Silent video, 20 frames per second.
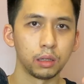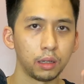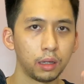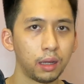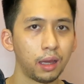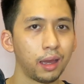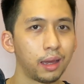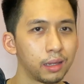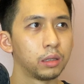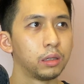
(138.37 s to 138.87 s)

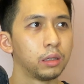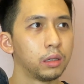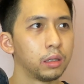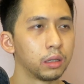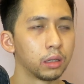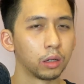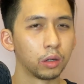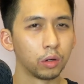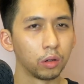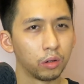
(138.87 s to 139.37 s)
has
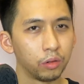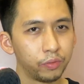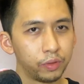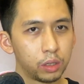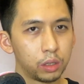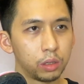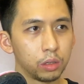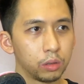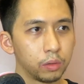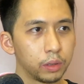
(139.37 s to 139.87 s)
grooves
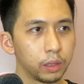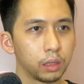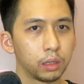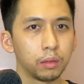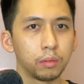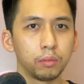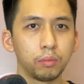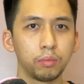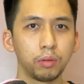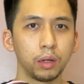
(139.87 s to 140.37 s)
to it,
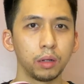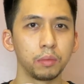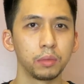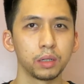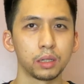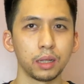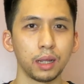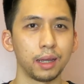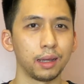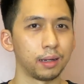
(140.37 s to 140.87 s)
pretty much
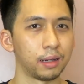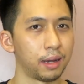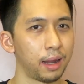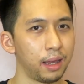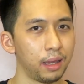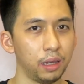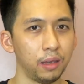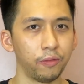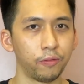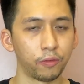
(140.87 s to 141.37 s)
like a Nike
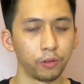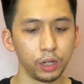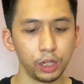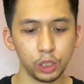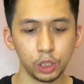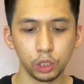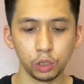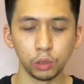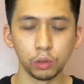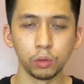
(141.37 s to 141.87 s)
Free
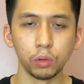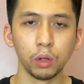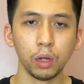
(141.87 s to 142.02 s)
shoe,